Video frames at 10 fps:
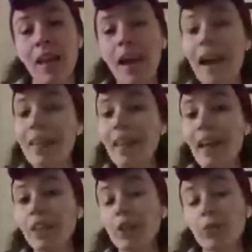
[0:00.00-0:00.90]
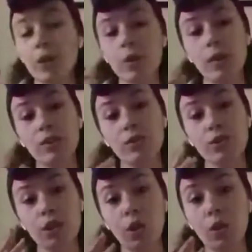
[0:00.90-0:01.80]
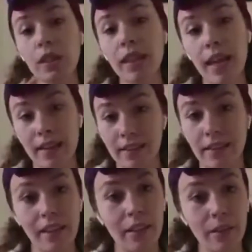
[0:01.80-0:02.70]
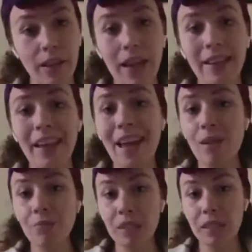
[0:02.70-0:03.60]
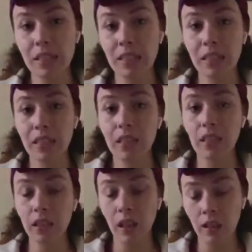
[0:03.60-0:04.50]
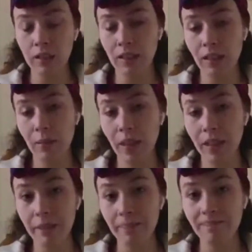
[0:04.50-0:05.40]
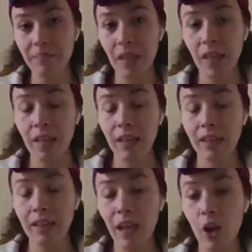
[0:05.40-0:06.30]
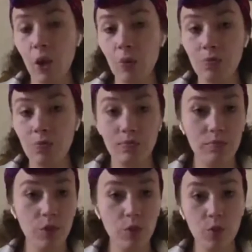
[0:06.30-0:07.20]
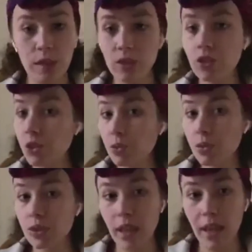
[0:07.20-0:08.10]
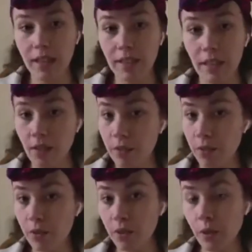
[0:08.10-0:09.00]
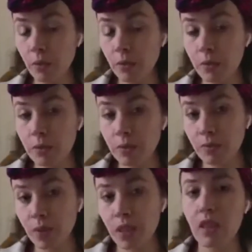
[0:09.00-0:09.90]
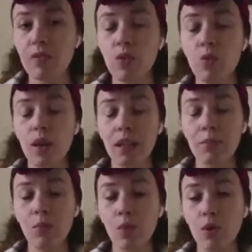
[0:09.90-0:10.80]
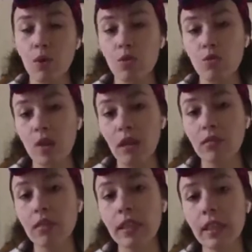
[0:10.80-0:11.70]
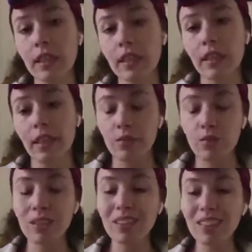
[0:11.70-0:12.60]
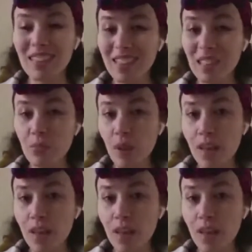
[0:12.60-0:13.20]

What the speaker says: And then you are going to slowly exhale and empty the lungs and the belly. Now, you can choose to exhale through the nose. If you want a more grounding, kind of releasing breath,